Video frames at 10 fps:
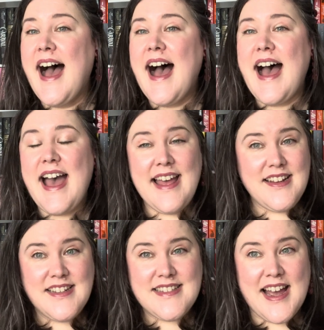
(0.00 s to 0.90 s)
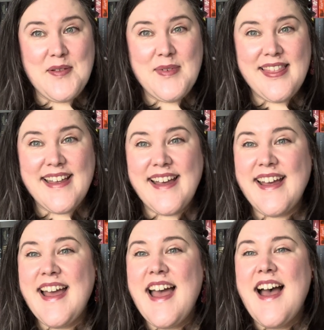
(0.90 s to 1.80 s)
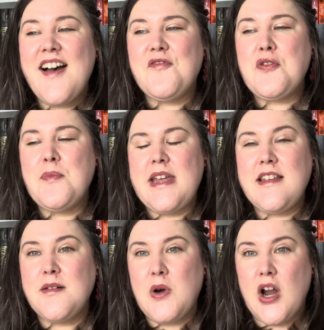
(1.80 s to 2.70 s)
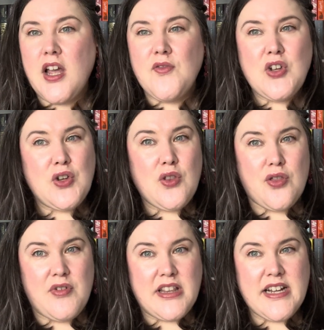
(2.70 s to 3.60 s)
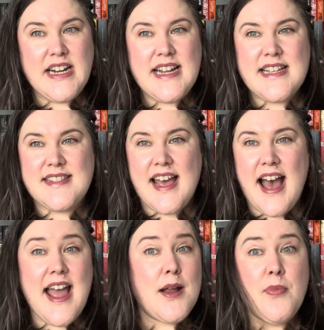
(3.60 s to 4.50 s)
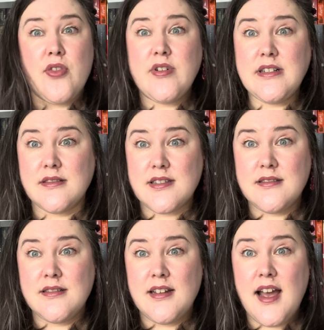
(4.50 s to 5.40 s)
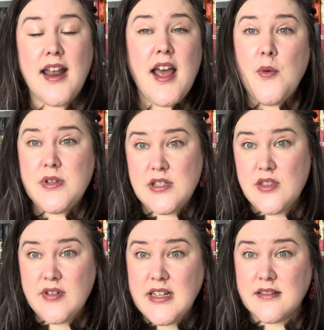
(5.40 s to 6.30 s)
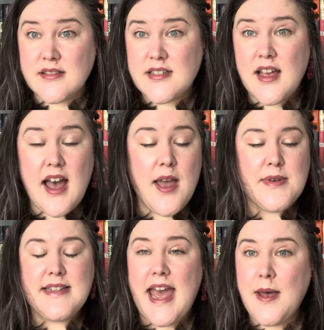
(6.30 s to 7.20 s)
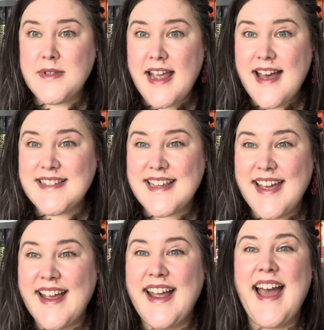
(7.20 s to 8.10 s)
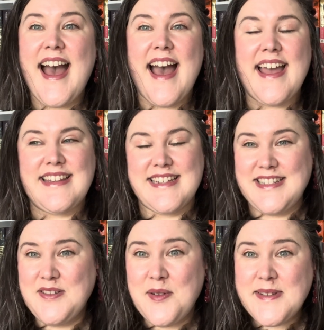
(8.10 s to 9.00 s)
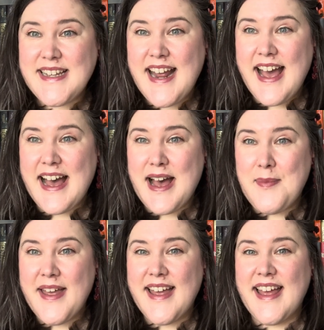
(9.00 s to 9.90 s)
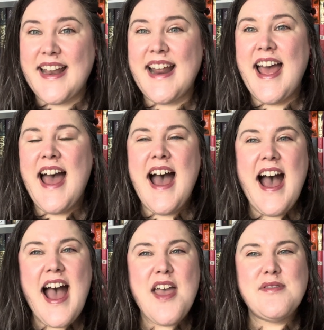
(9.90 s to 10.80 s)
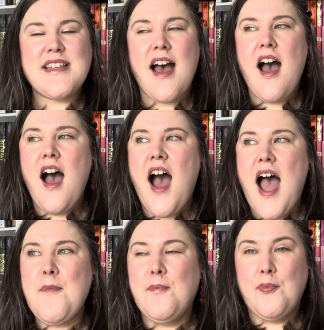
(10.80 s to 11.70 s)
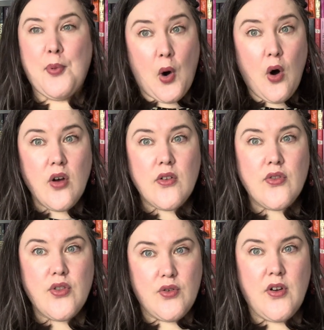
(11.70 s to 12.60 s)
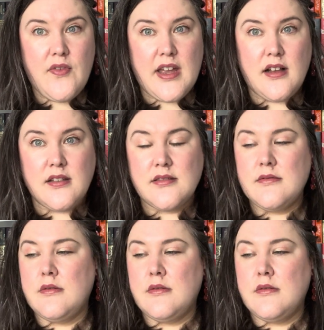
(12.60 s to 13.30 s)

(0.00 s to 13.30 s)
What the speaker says: I had a good time with it. For me, the mark of a good thriller is that I am thrilled. And I was thrilled. I was kept guessing. I didn't know what was going to happen. I bought the reveal.